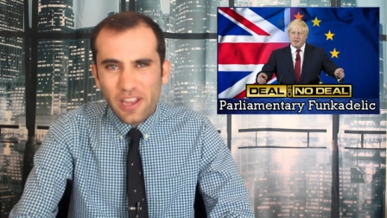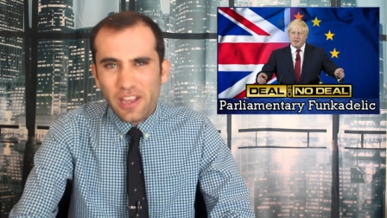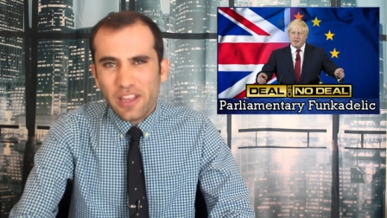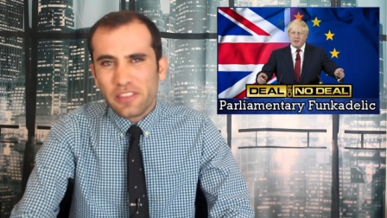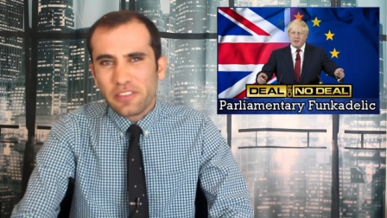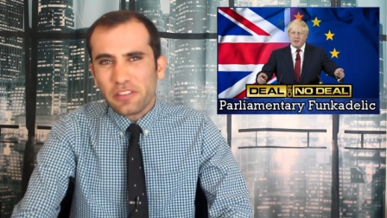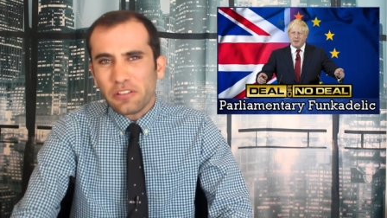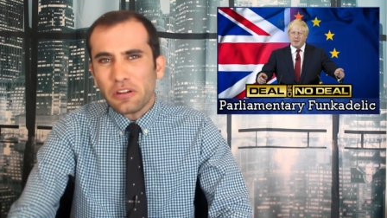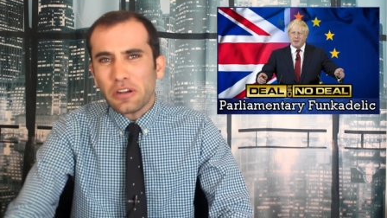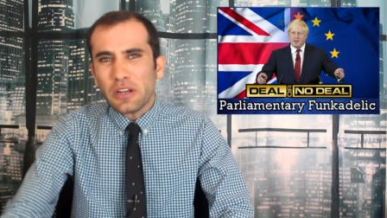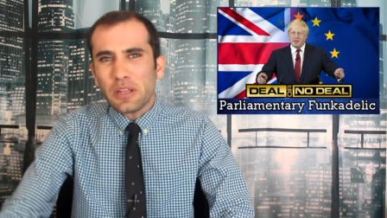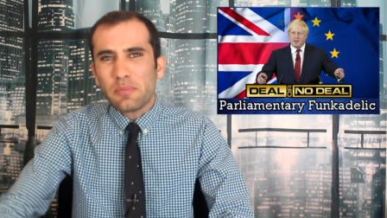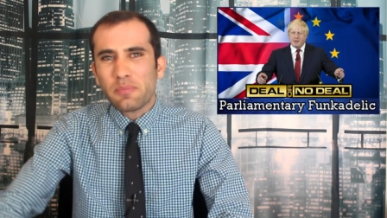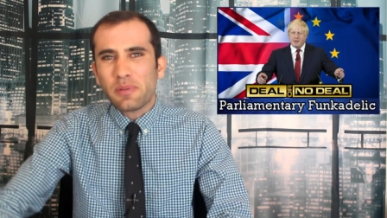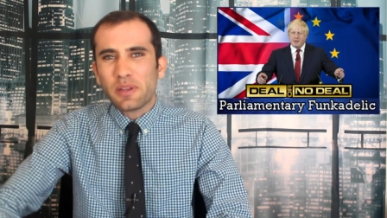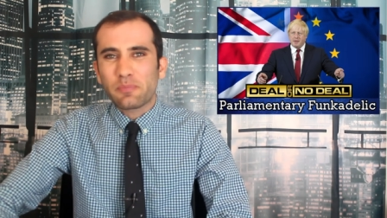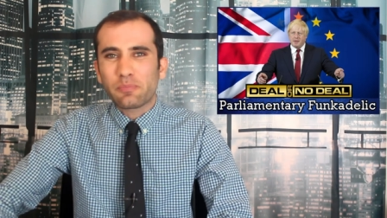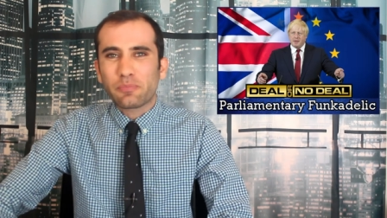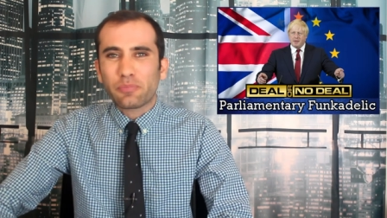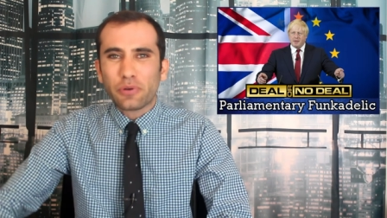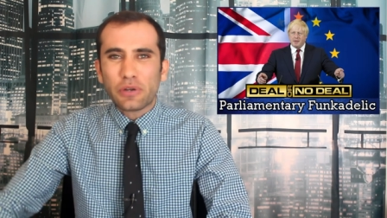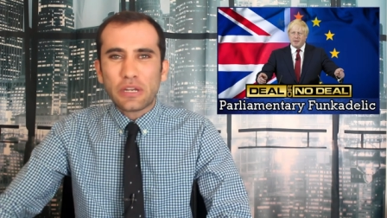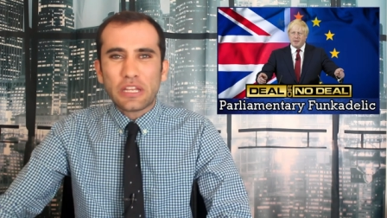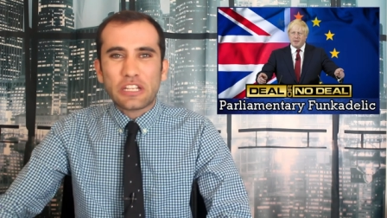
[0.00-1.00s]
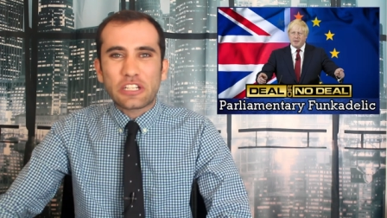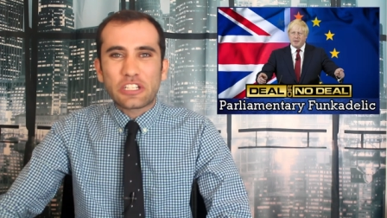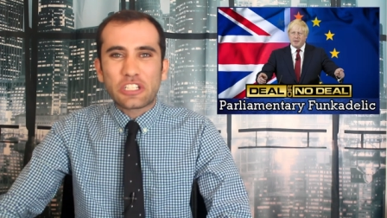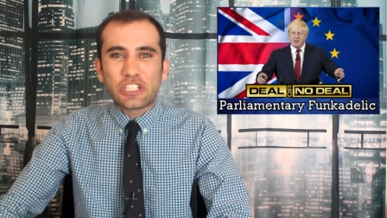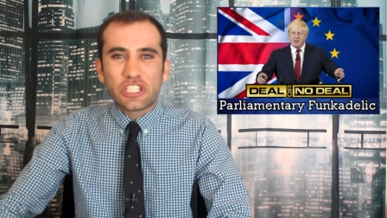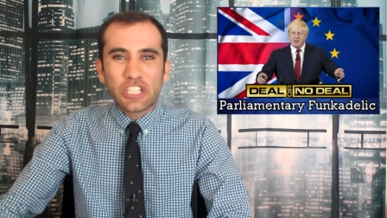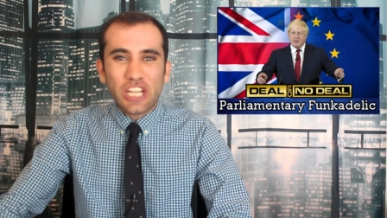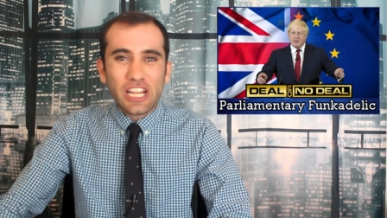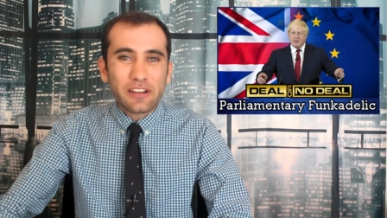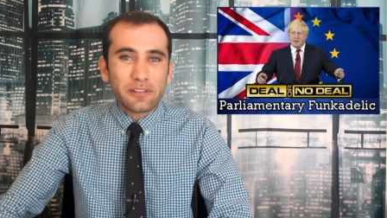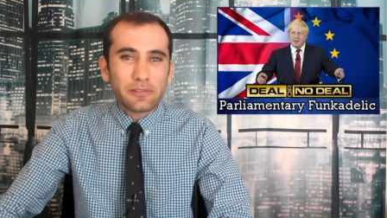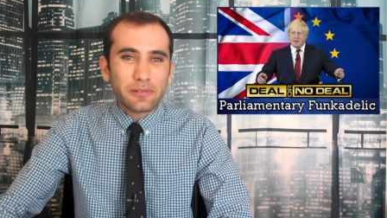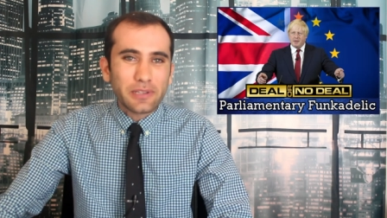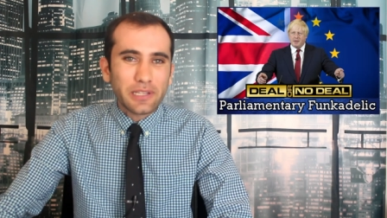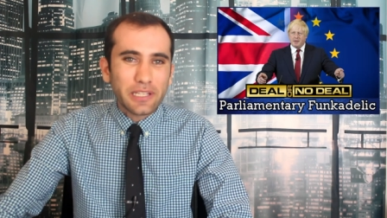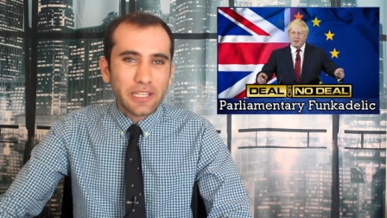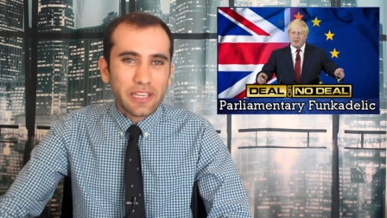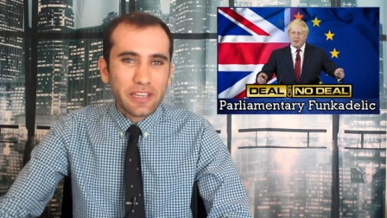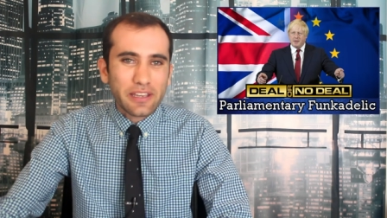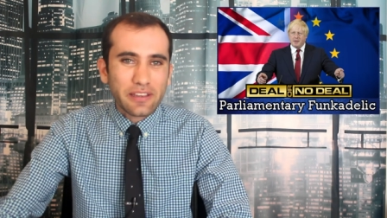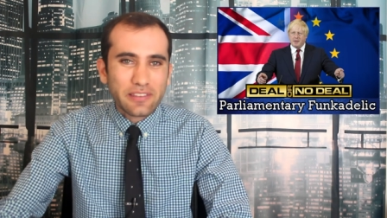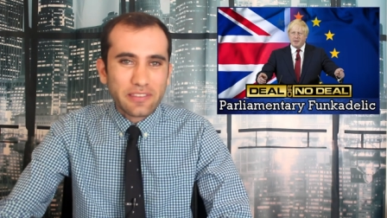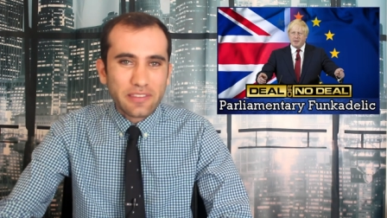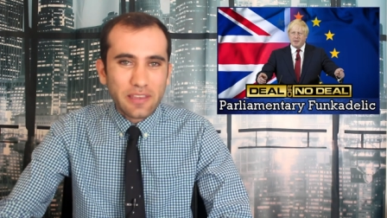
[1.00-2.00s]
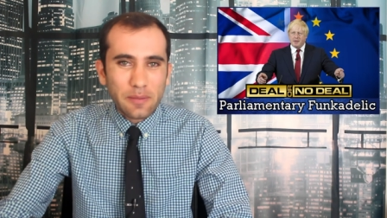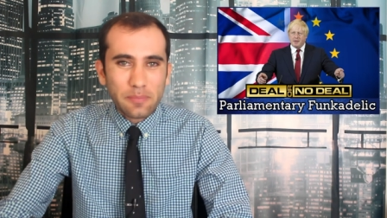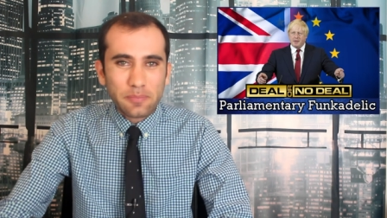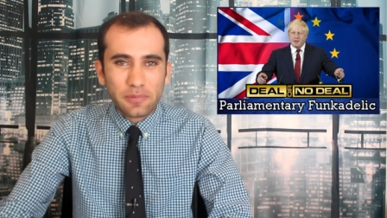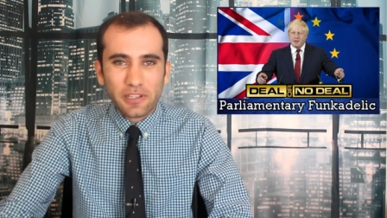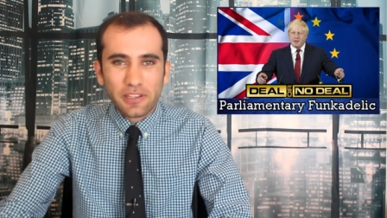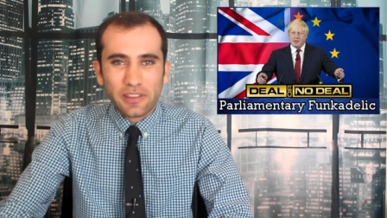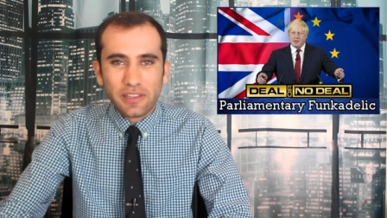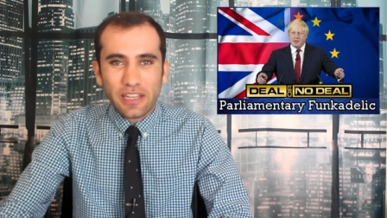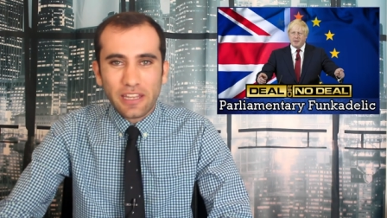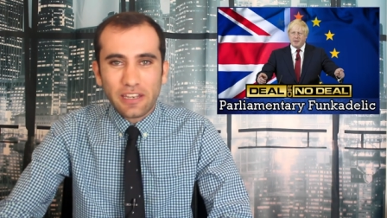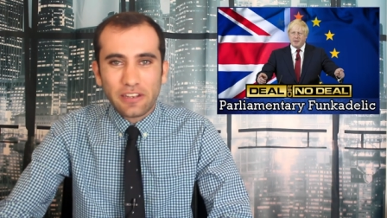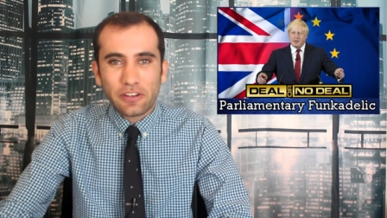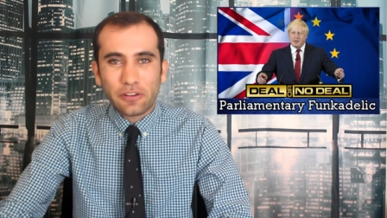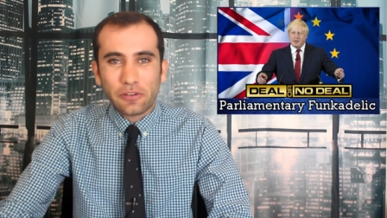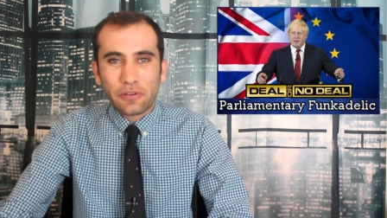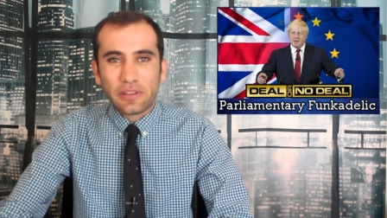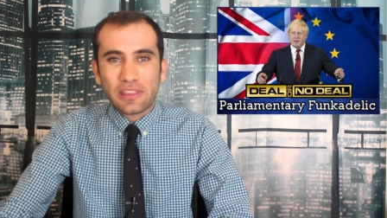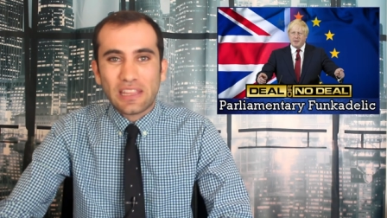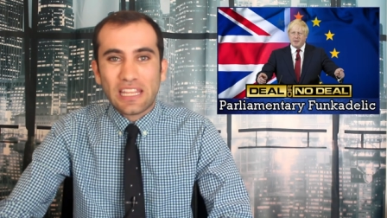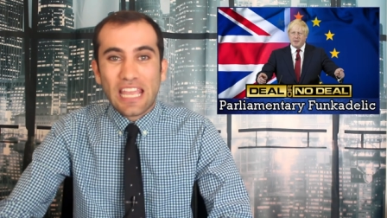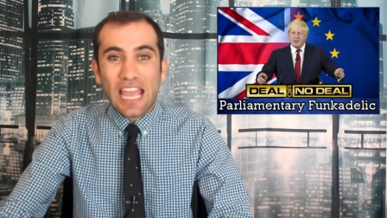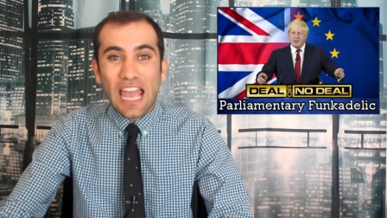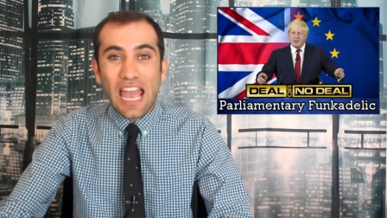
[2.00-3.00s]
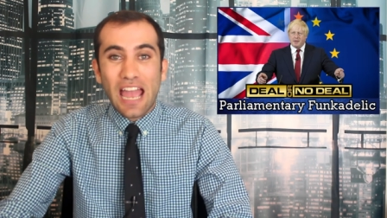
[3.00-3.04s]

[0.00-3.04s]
It's already been pretty generally accepted that during the